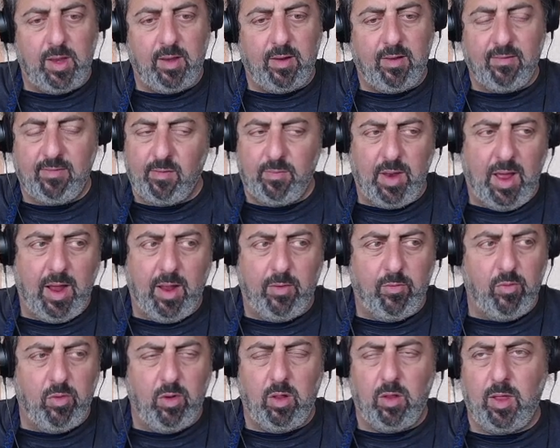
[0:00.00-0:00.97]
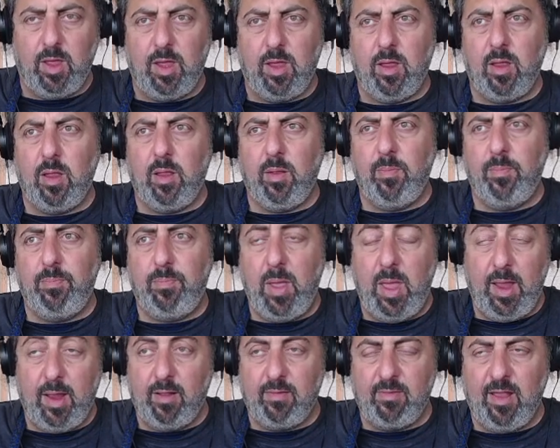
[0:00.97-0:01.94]
because I'm not really
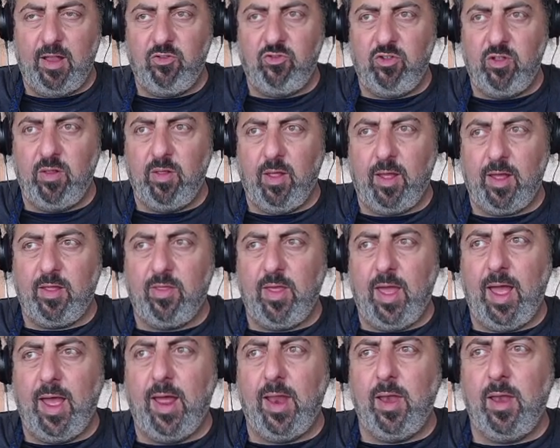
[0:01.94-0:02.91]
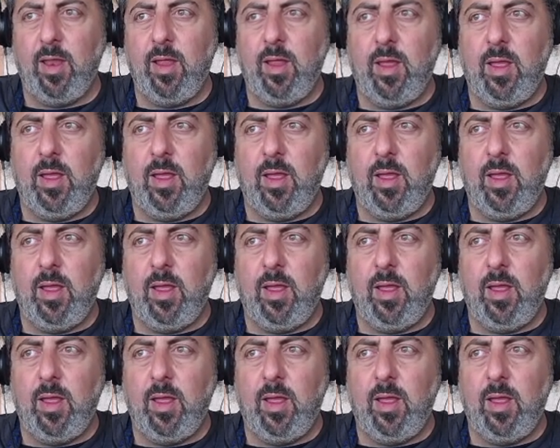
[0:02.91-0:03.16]
paying attention like that.